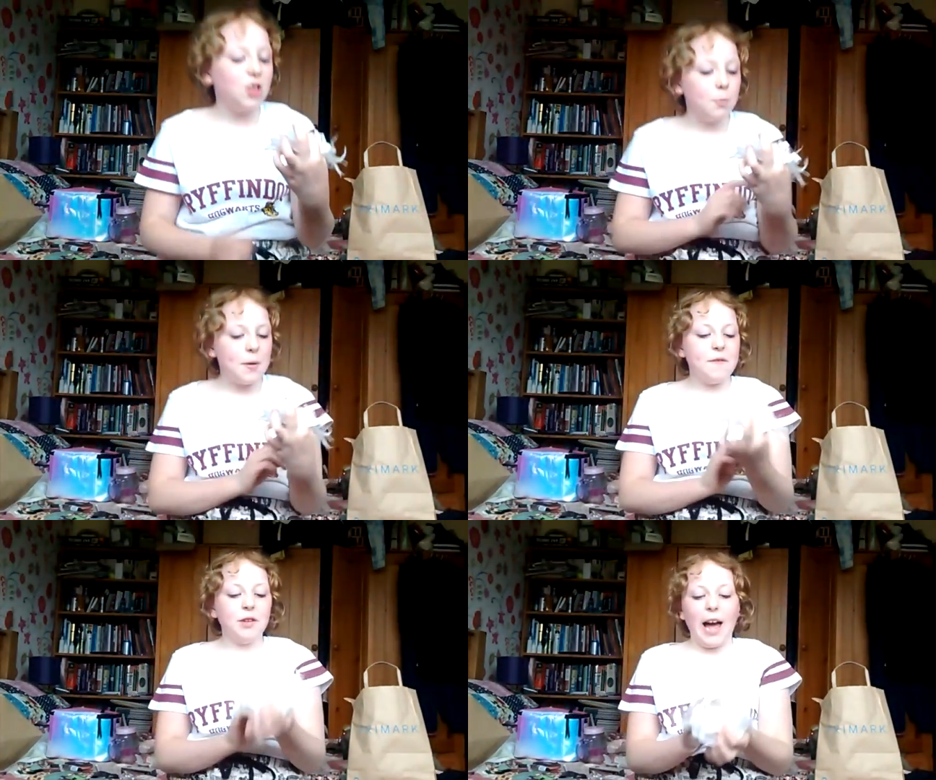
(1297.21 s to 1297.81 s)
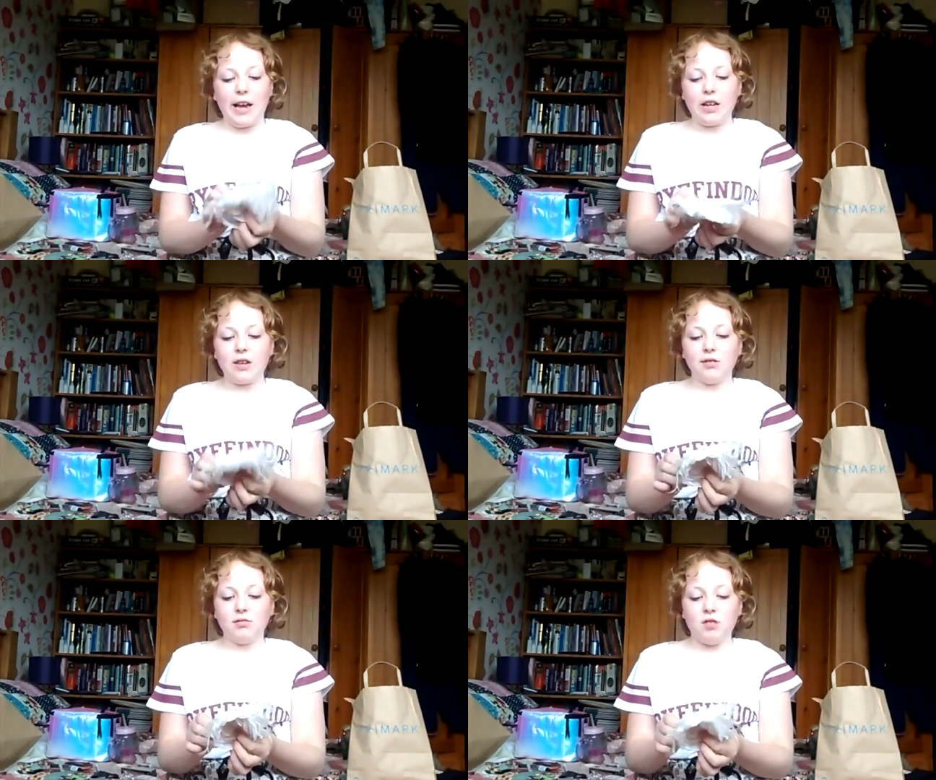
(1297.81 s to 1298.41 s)
it would be for like
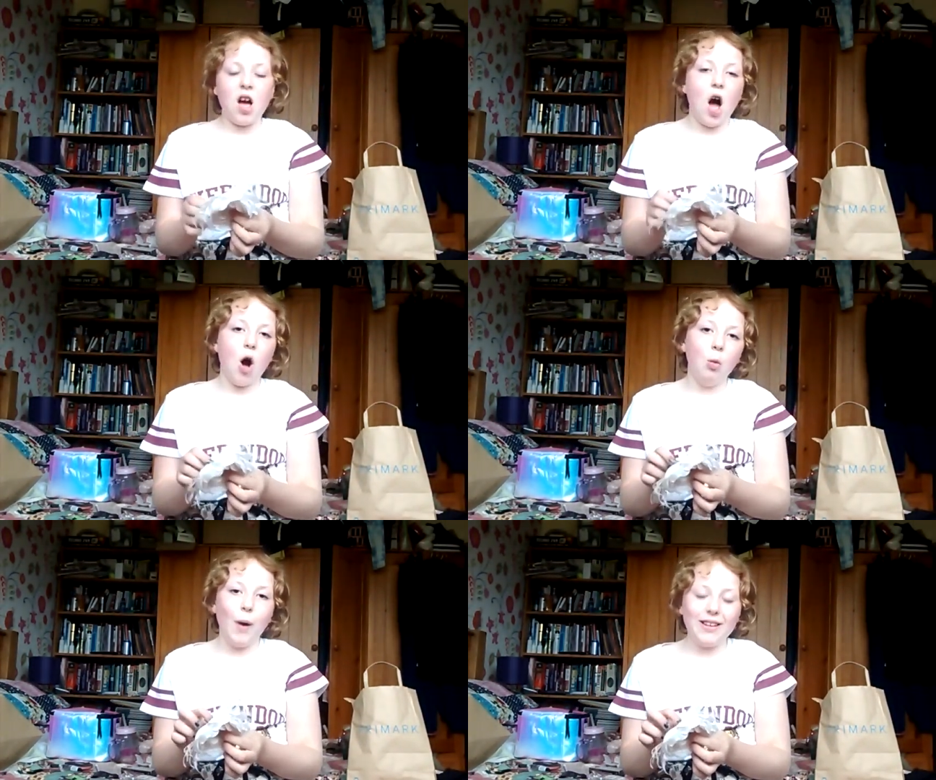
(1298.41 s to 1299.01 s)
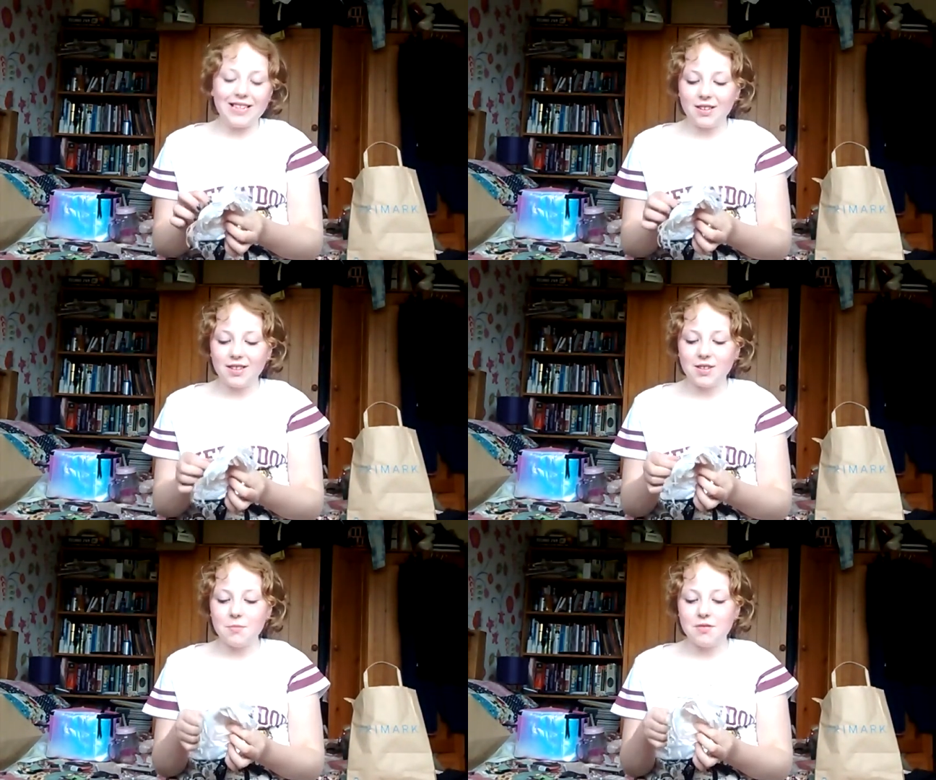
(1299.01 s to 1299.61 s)
a wedding or
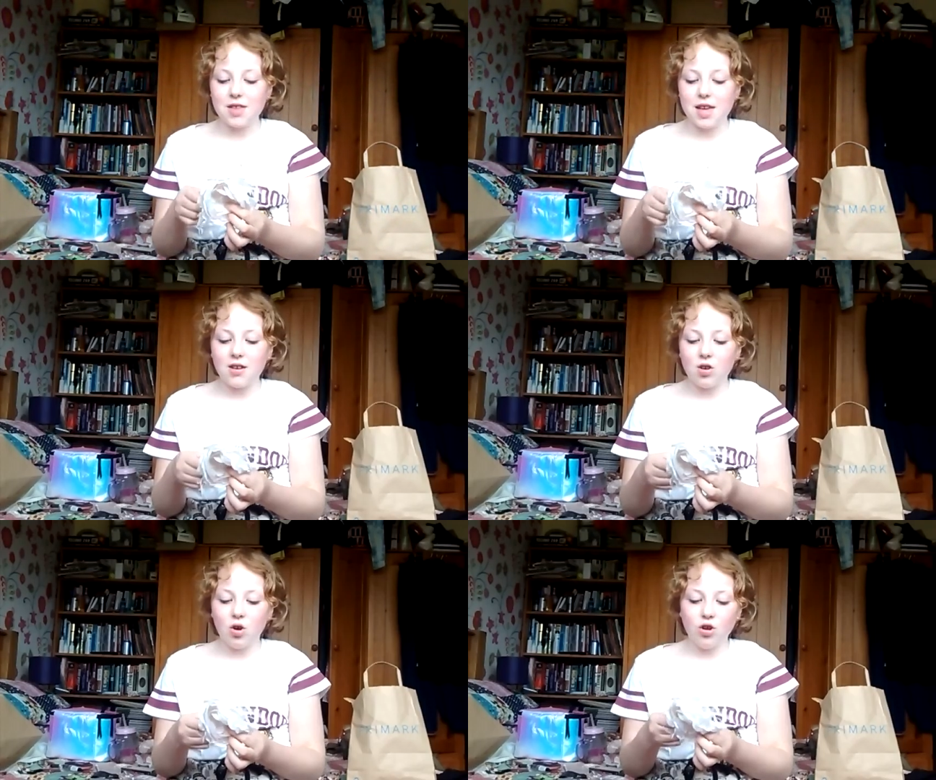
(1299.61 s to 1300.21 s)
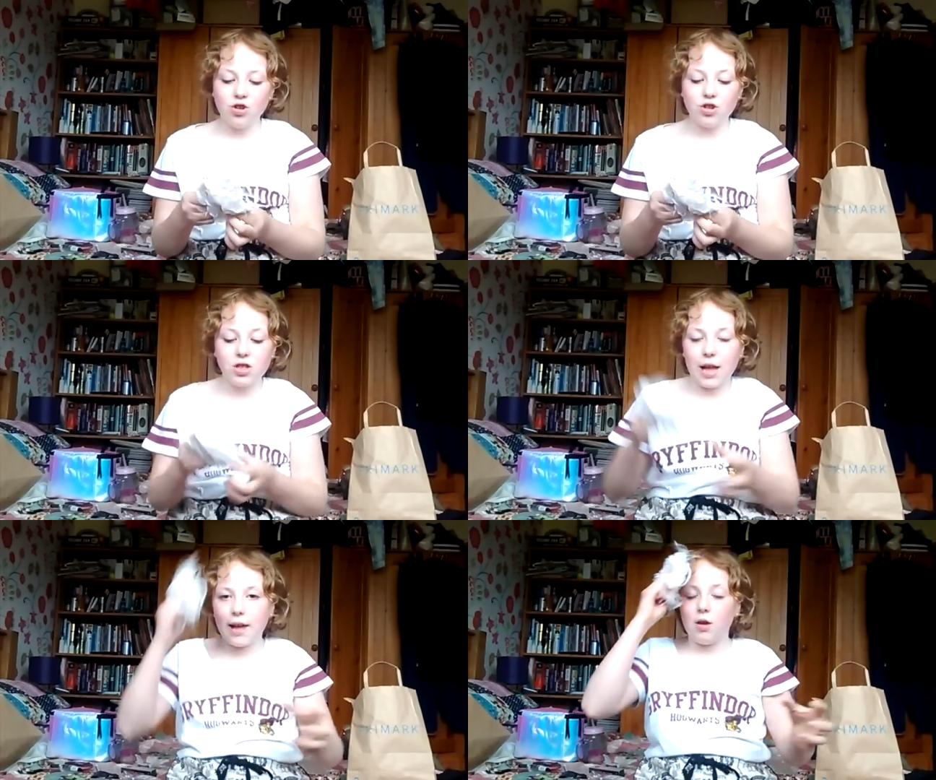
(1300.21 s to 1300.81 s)
something, or just
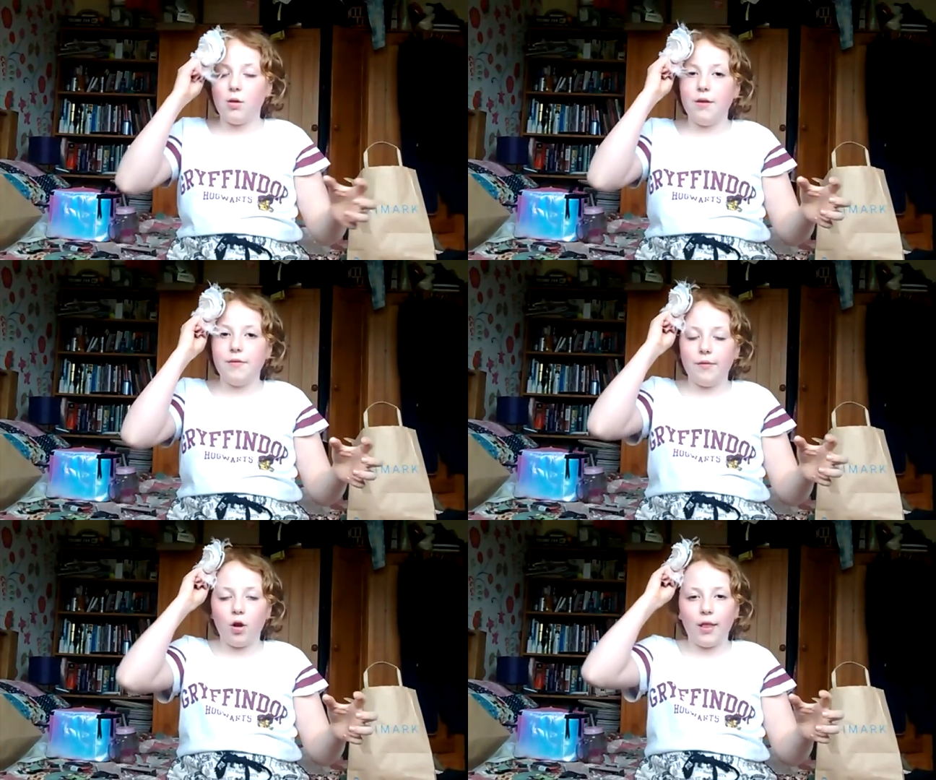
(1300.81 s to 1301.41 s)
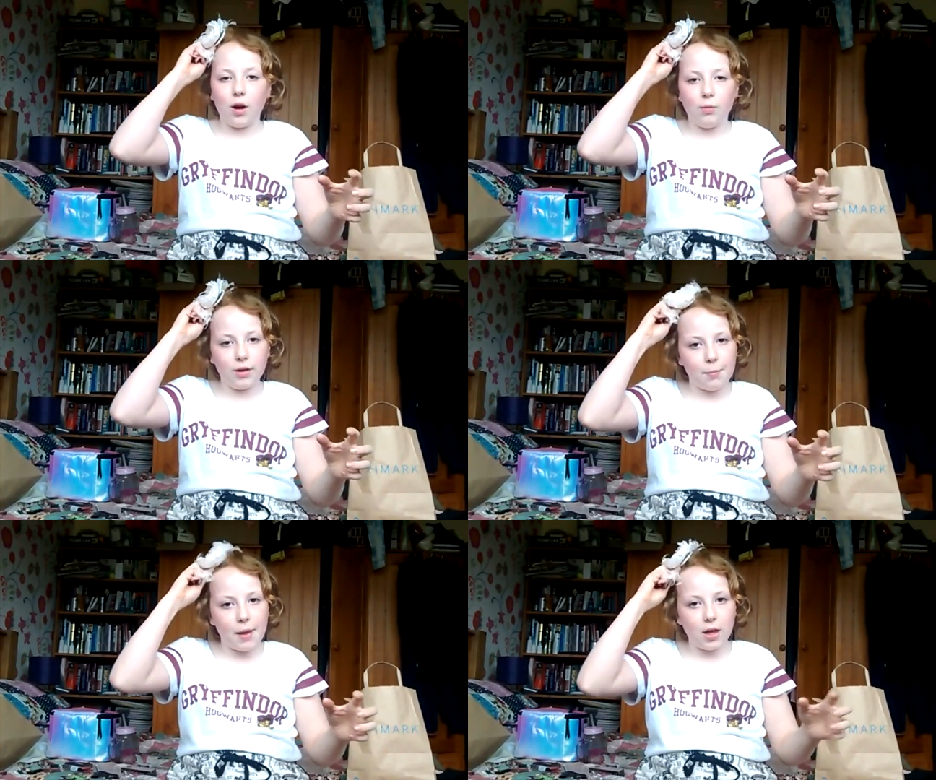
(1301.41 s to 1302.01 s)
like if you've got like a
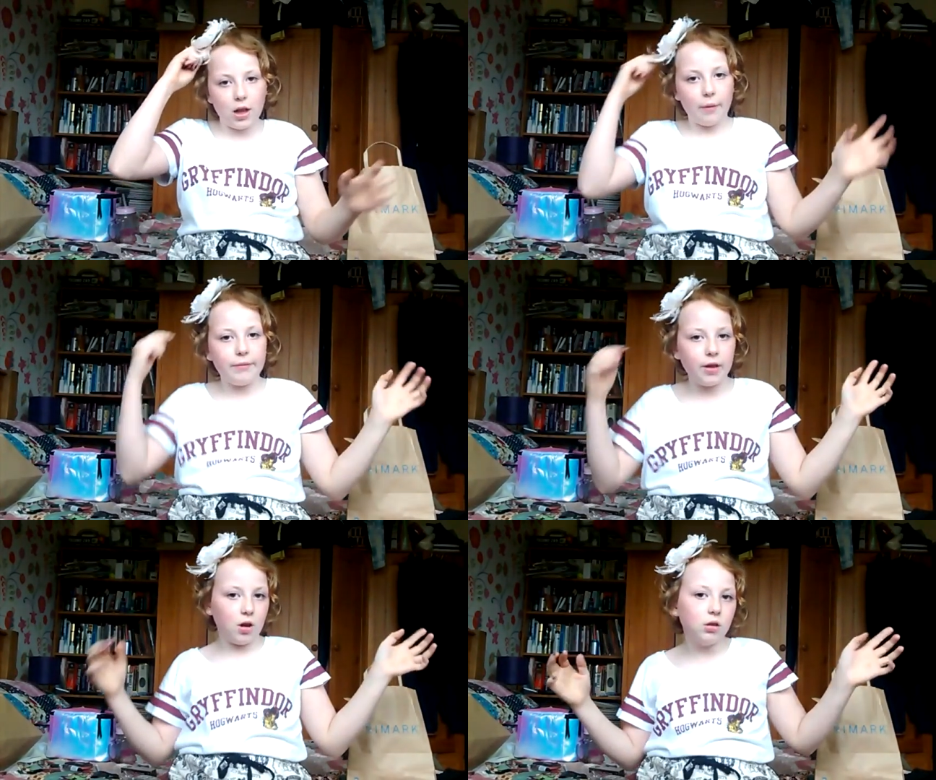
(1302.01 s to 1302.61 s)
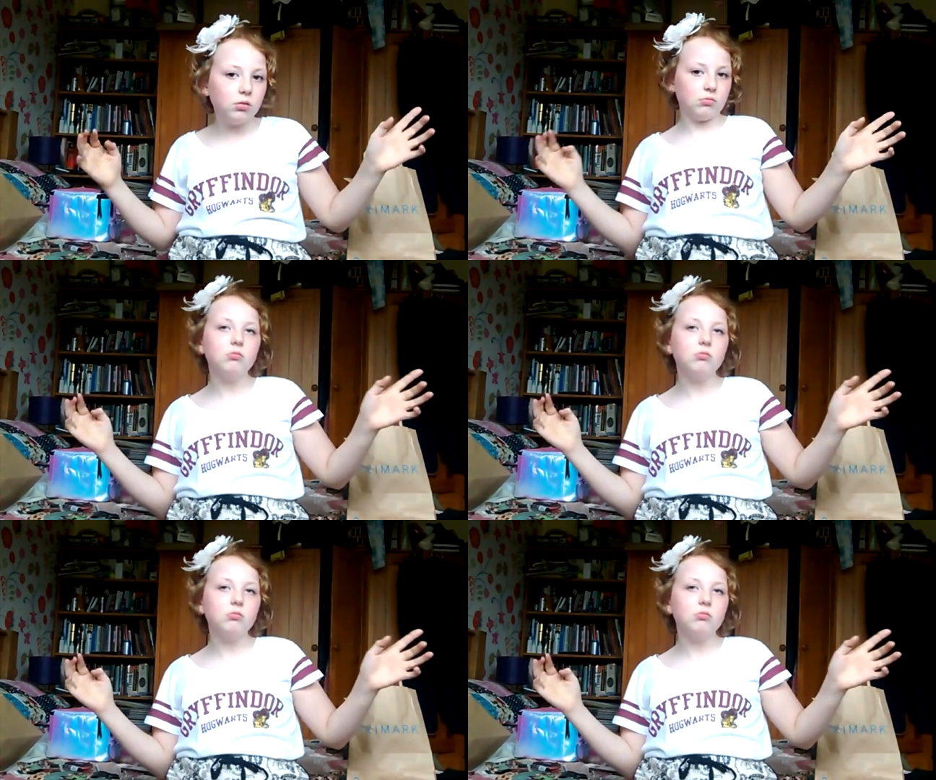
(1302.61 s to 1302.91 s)
really pale outfit on.